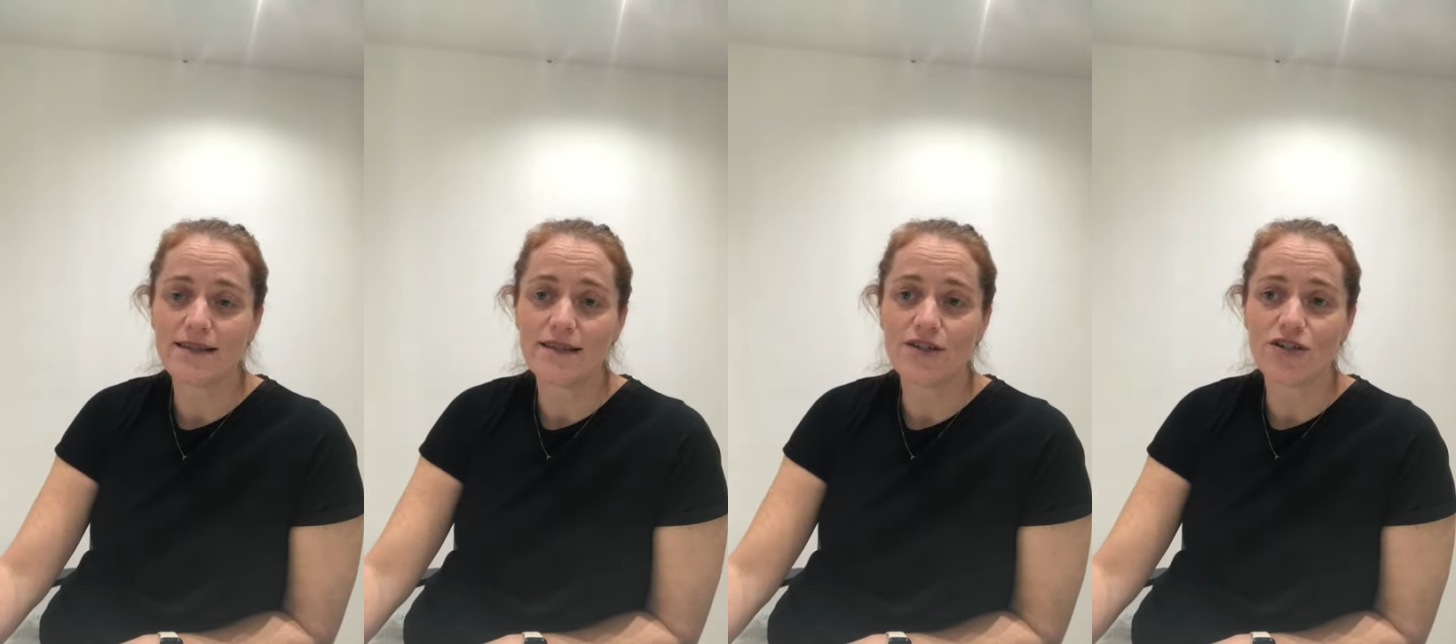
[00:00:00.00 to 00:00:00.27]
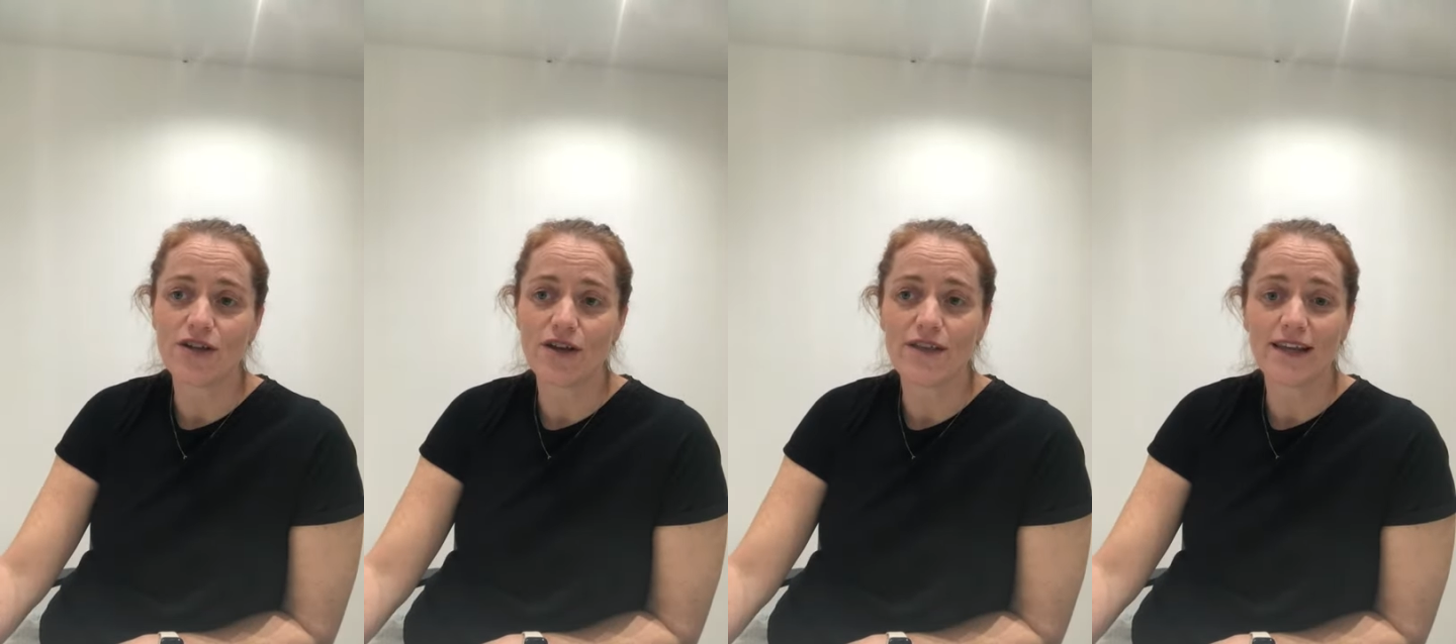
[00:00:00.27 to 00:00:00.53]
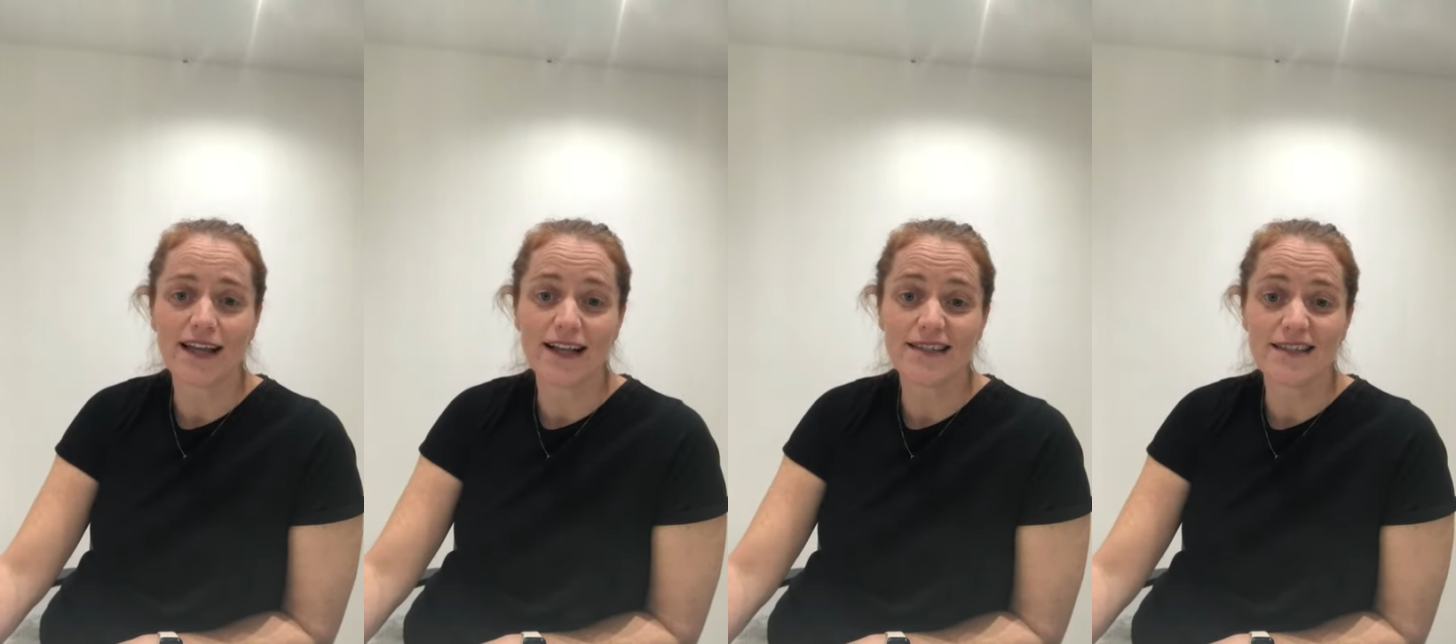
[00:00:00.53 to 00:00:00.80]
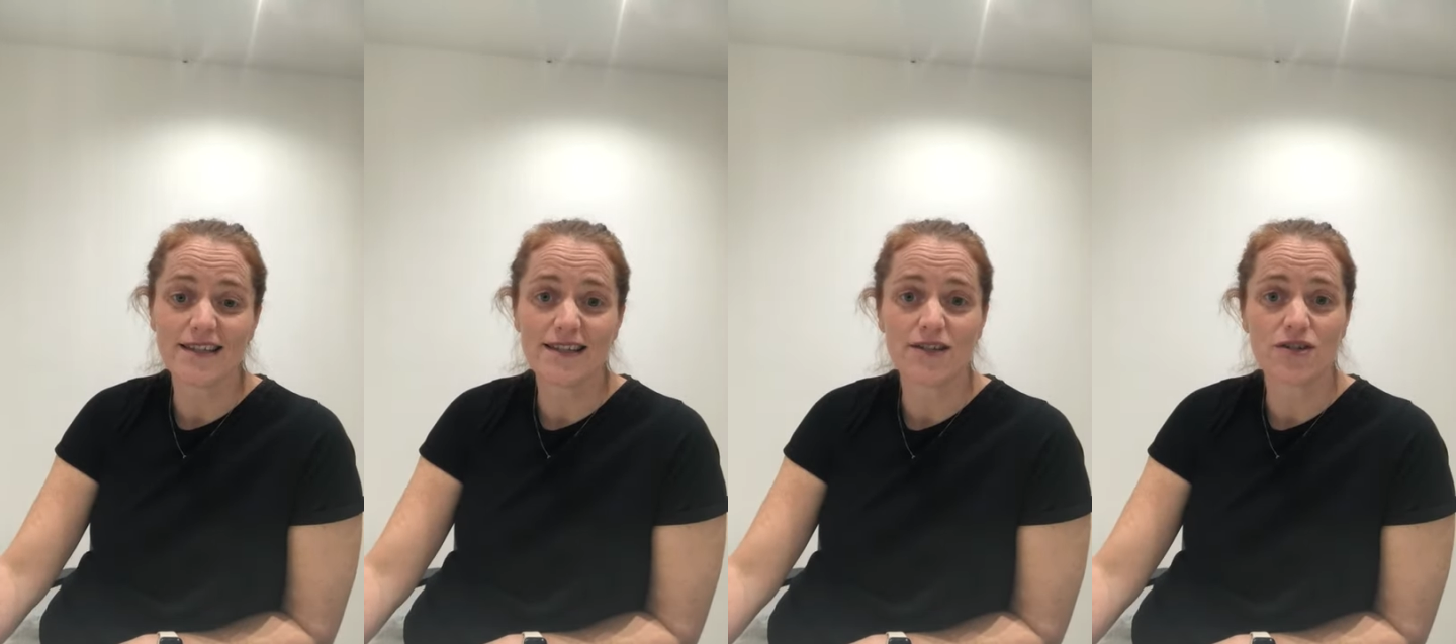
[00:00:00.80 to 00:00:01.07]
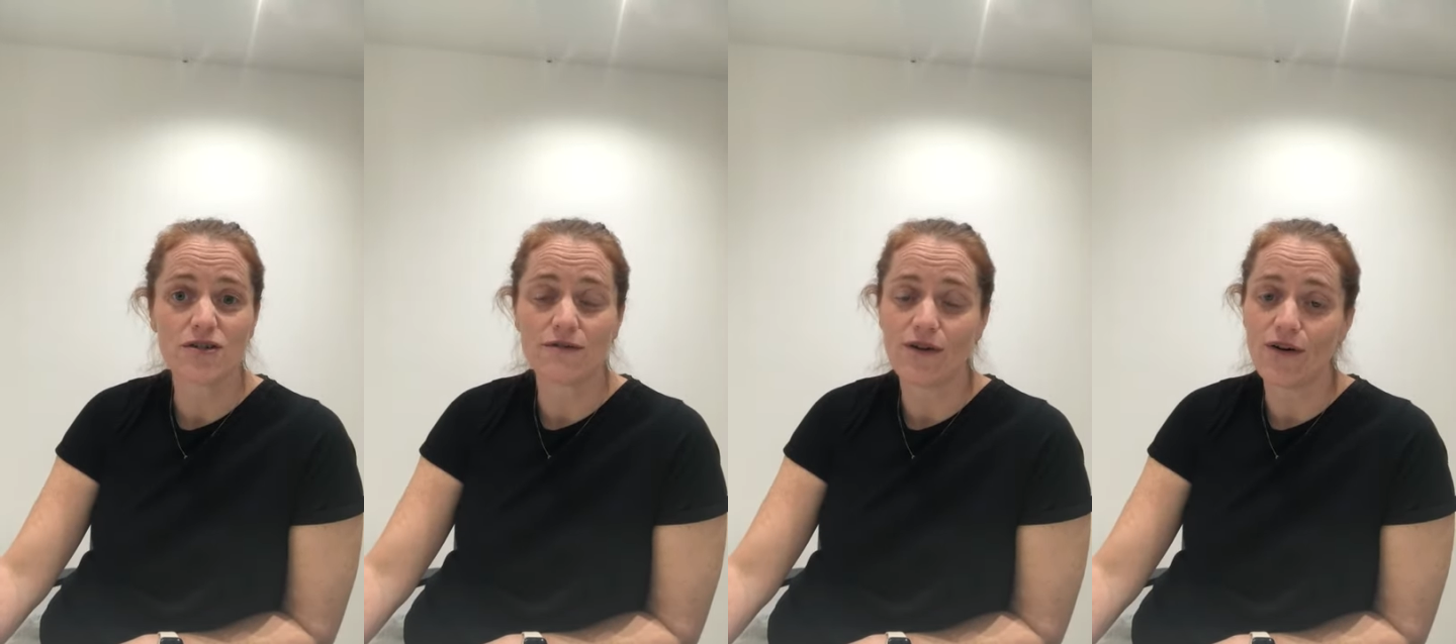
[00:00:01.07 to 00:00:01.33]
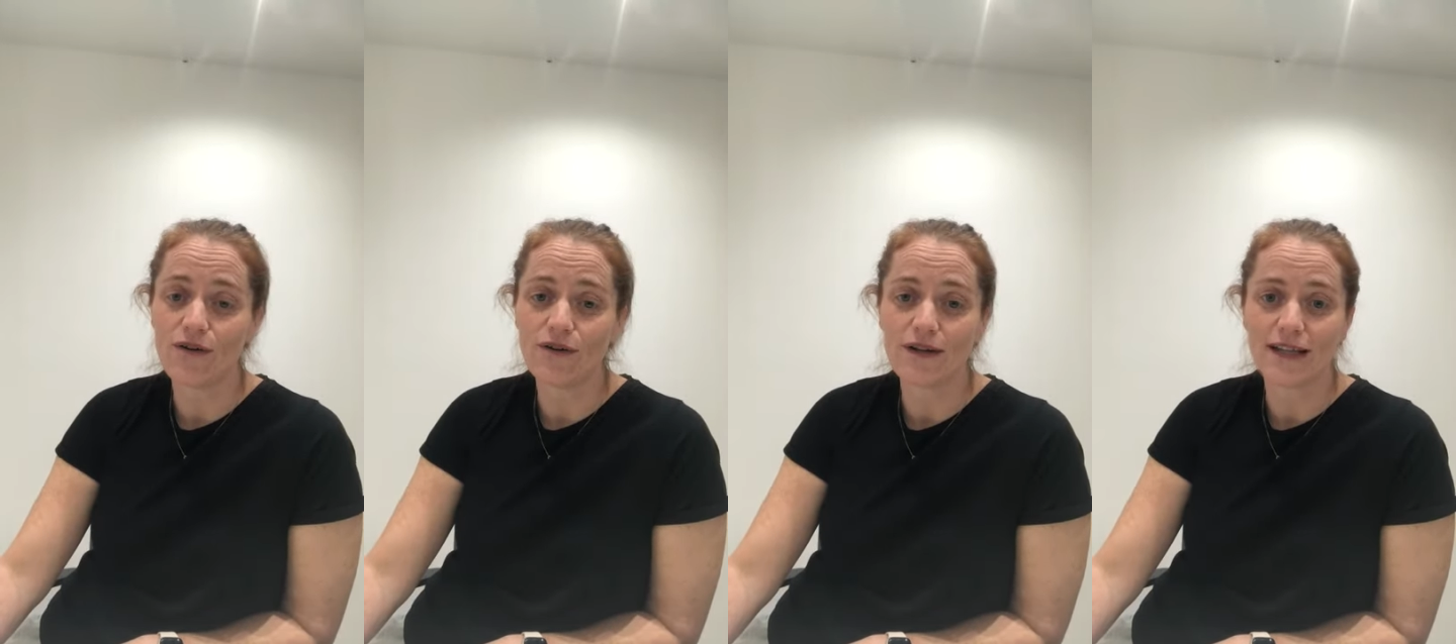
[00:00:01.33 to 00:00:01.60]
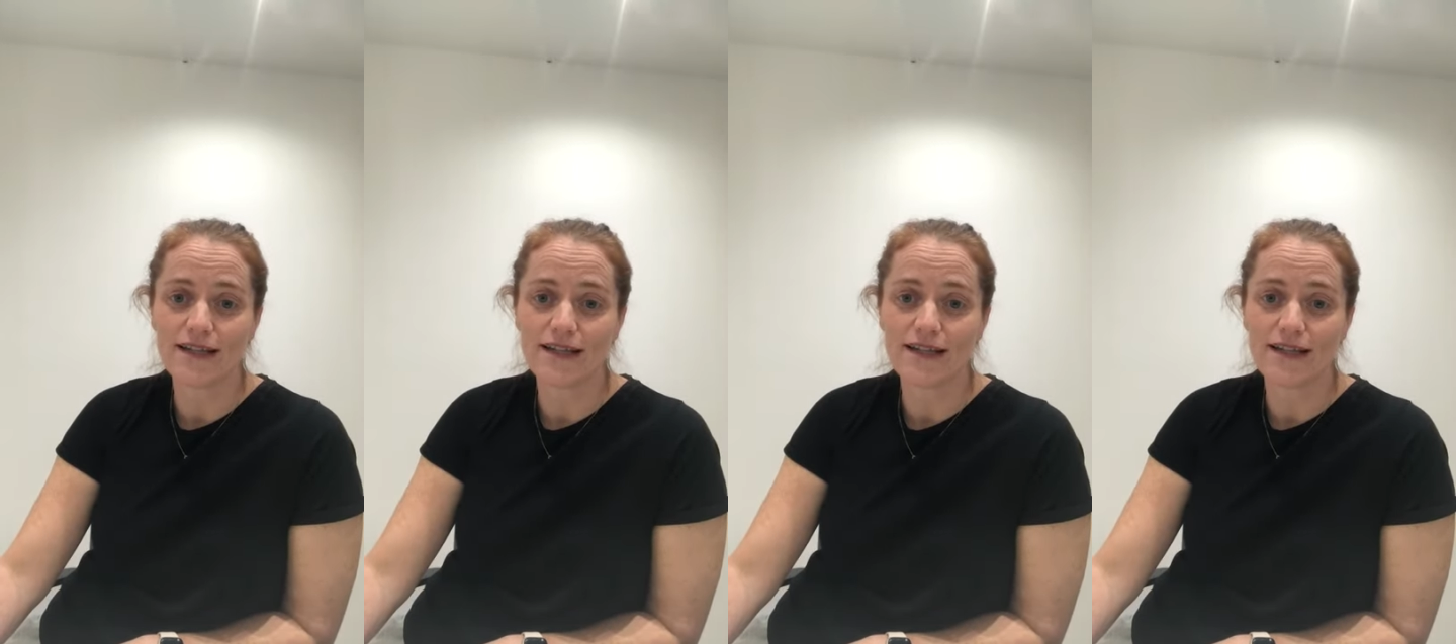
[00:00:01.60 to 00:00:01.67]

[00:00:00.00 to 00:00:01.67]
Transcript: this year the cancellation of all